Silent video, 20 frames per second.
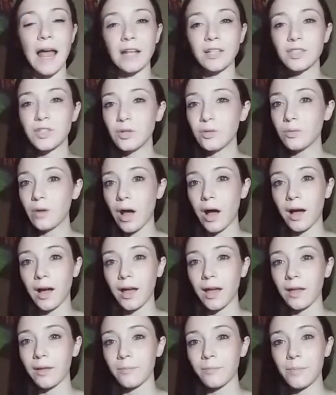do not
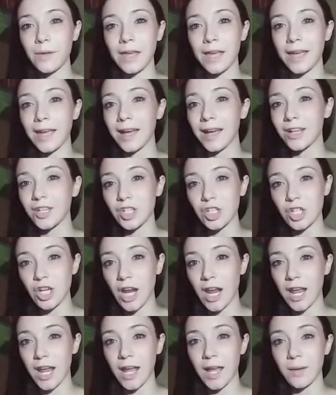be
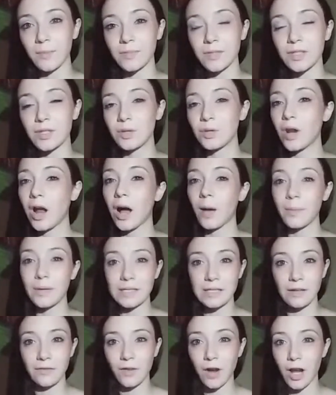ashamed. Do not be
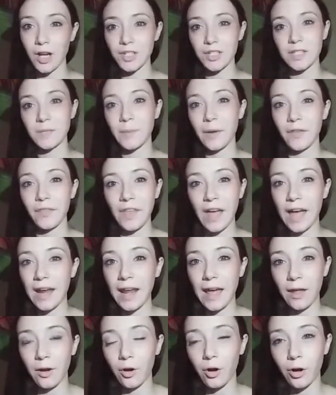self-conscious about that
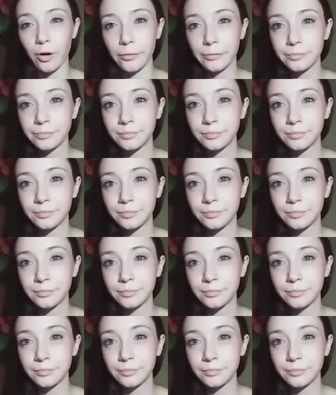at all.